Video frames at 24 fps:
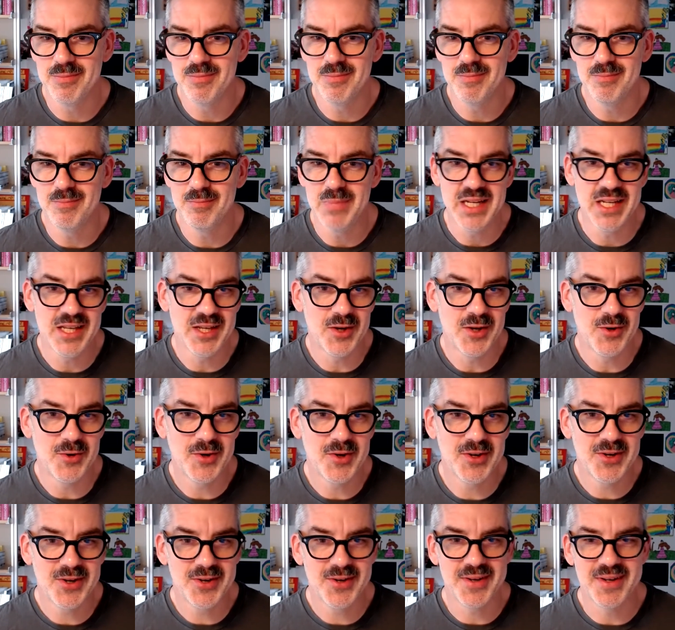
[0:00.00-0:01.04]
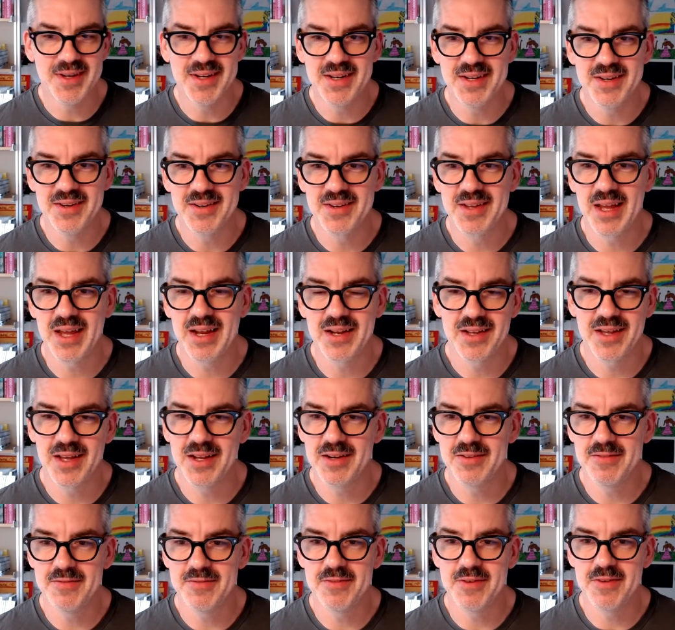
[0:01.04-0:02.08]
mediocre and
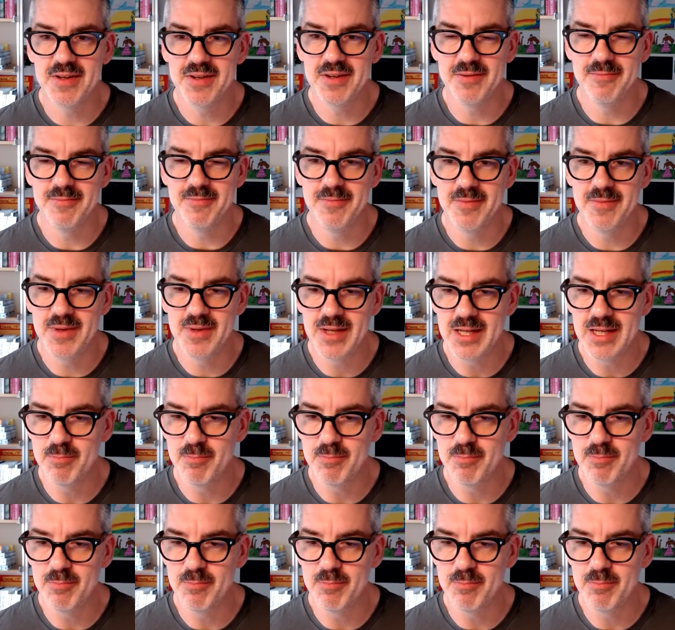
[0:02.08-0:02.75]
kind of a